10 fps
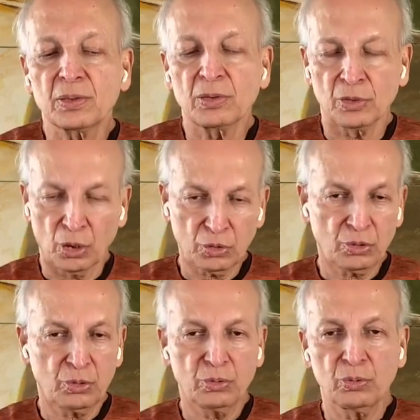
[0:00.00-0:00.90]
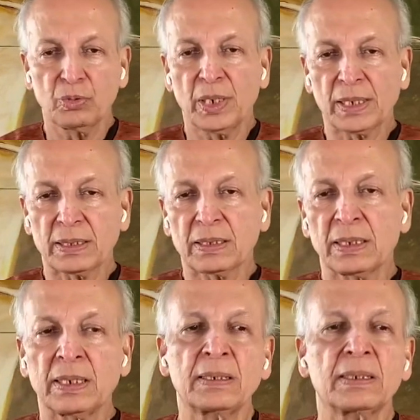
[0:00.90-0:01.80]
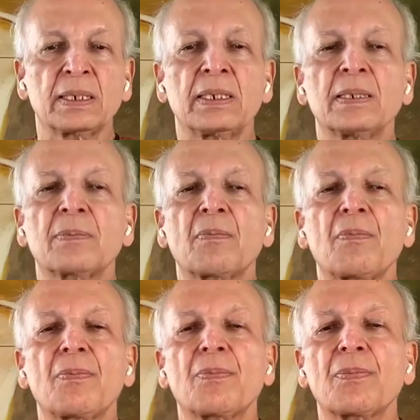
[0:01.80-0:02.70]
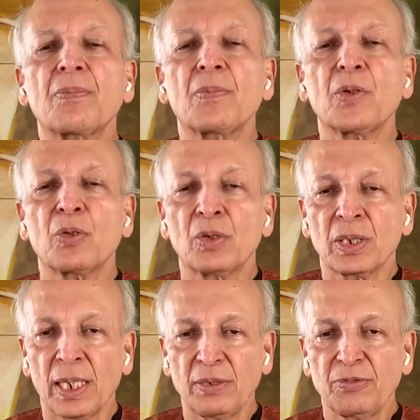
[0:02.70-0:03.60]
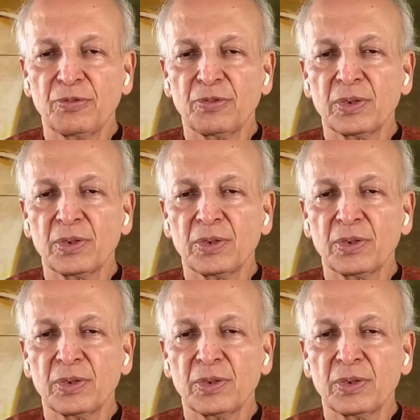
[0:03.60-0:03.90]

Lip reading: not to extend your life,